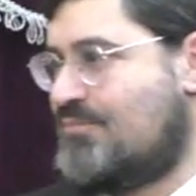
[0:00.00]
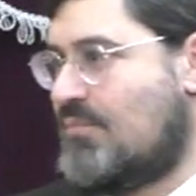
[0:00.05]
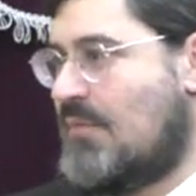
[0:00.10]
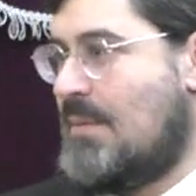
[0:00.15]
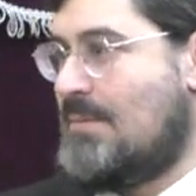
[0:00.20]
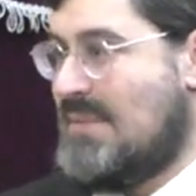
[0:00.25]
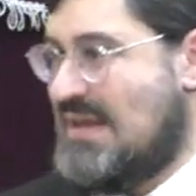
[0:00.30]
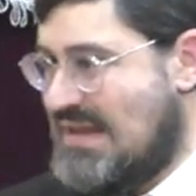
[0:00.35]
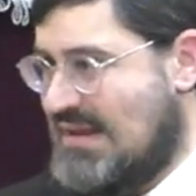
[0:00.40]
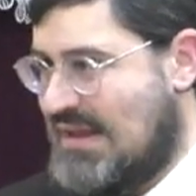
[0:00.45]

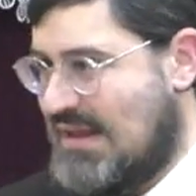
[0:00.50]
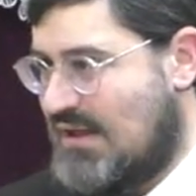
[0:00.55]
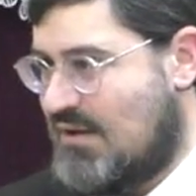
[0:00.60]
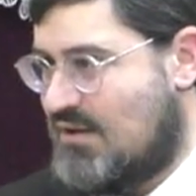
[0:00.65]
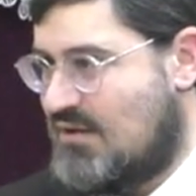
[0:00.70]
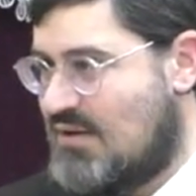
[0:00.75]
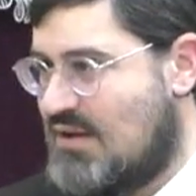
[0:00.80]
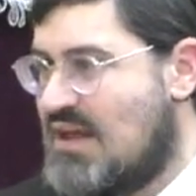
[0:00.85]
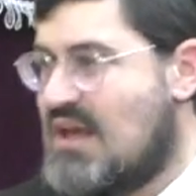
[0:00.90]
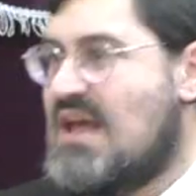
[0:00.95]

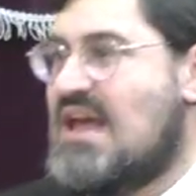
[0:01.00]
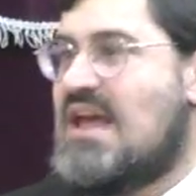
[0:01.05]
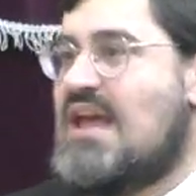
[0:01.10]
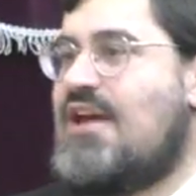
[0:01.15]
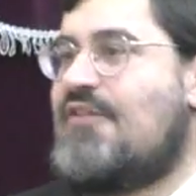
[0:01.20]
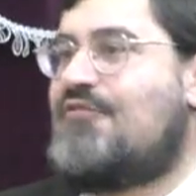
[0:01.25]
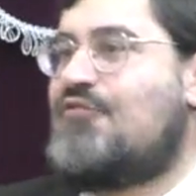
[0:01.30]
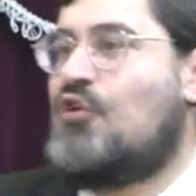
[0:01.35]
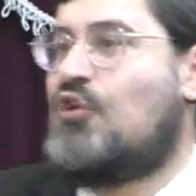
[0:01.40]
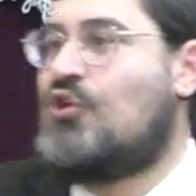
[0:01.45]
meaning
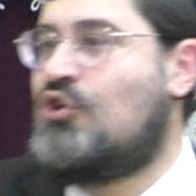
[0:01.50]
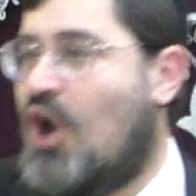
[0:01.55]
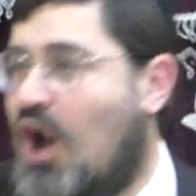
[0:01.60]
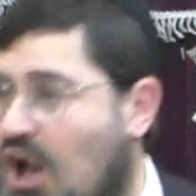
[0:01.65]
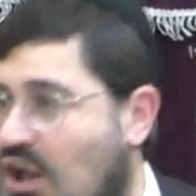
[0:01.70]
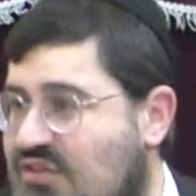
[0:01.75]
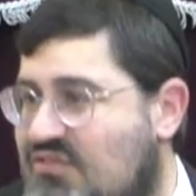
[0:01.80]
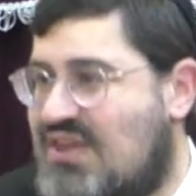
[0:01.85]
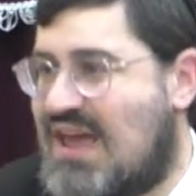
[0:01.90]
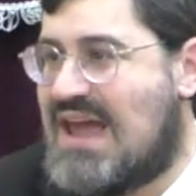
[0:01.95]
if you're
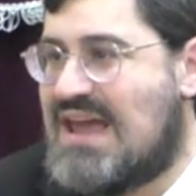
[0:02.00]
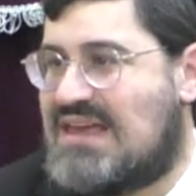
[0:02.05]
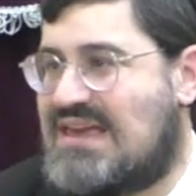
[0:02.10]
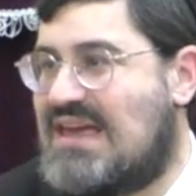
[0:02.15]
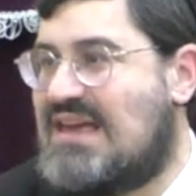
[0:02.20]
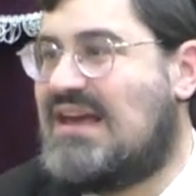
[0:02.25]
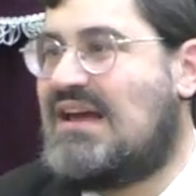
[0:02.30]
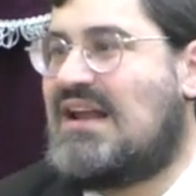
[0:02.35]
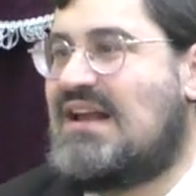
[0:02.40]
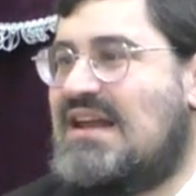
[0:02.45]
not
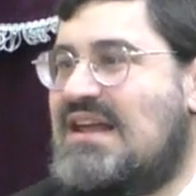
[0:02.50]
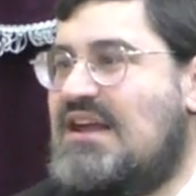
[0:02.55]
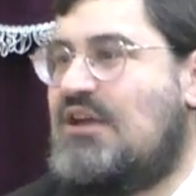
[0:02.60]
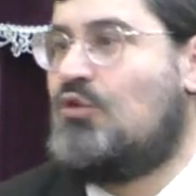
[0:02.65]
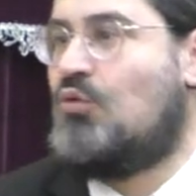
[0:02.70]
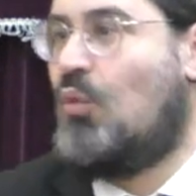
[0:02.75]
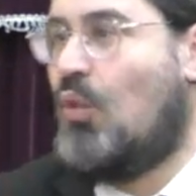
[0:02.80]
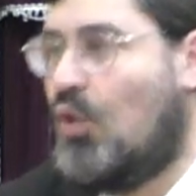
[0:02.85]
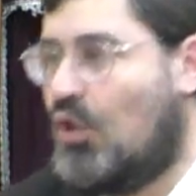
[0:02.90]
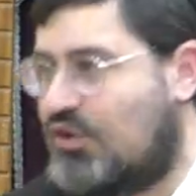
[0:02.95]
taking
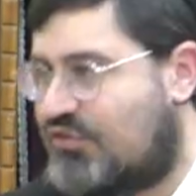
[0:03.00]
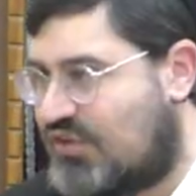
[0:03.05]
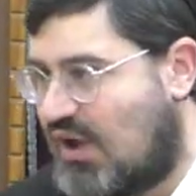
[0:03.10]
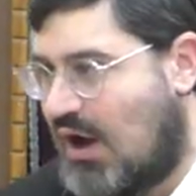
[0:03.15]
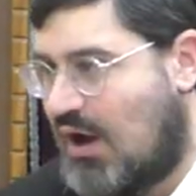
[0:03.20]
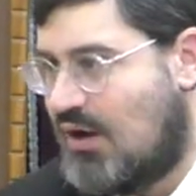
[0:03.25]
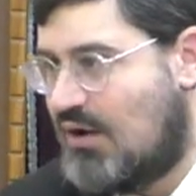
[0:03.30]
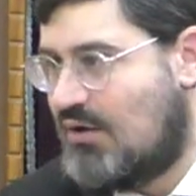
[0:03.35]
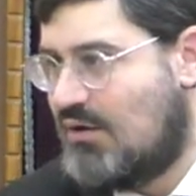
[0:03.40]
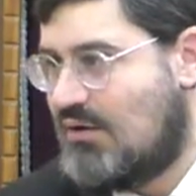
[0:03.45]
clean
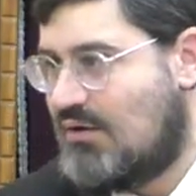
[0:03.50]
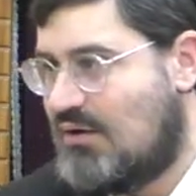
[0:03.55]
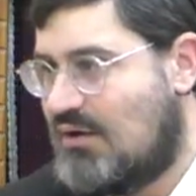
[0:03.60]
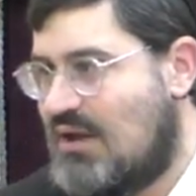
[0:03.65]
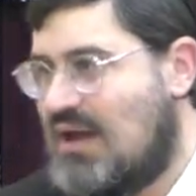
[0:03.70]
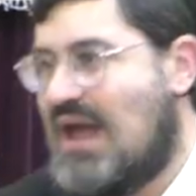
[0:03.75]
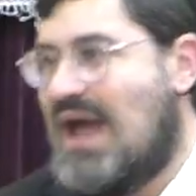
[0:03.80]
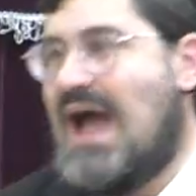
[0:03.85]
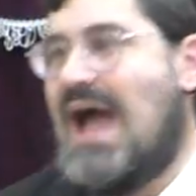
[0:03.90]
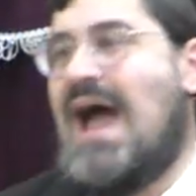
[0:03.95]
water
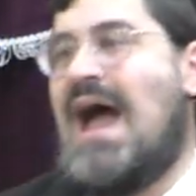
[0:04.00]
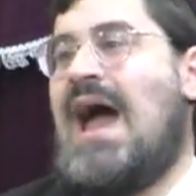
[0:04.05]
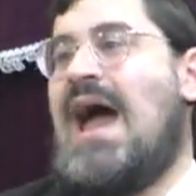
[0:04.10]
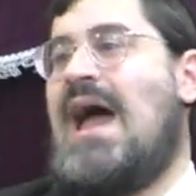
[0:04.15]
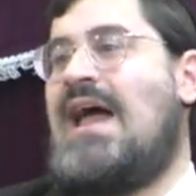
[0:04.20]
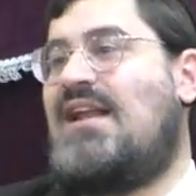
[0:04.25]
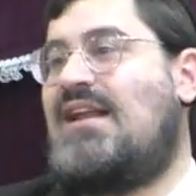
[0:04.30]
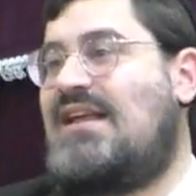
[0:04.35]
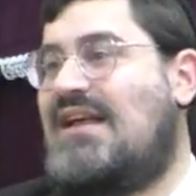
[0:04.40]
and